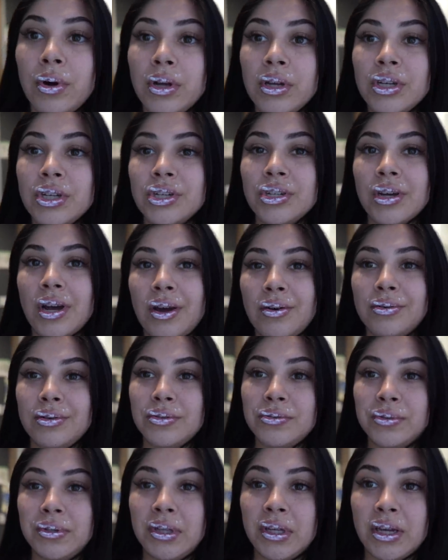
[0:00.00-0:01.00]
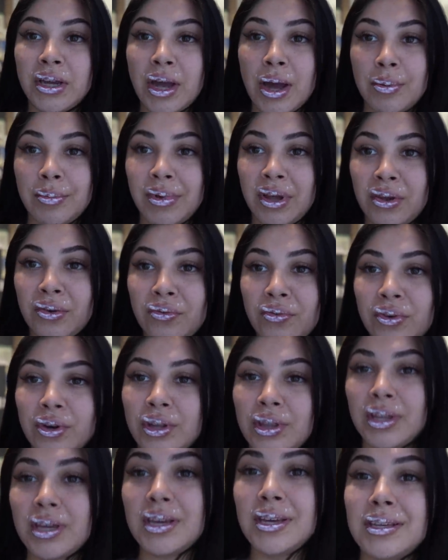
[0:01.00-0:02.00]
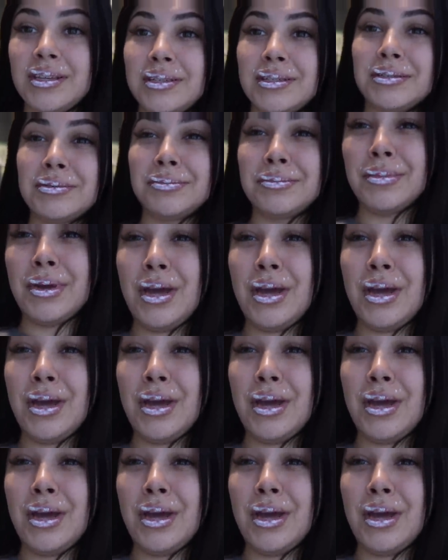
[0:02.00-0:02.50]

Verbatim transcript: wish I was really coming for these.